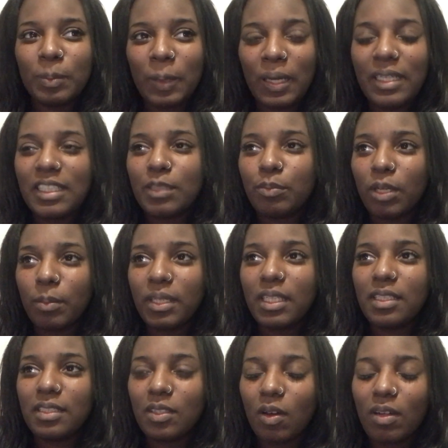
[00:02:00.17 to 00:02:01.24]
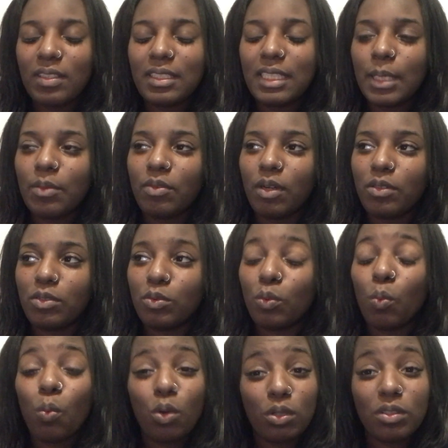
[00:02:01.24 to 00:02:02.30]
But his Premier League start today with Arsenal
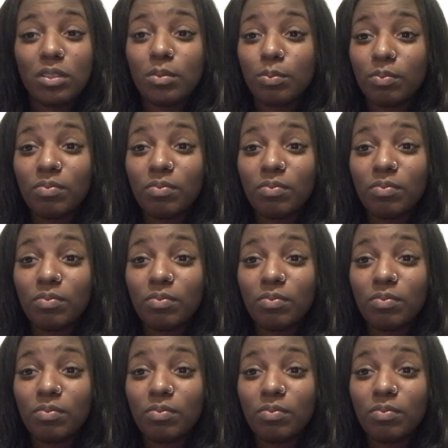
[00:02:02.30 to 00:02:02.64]
was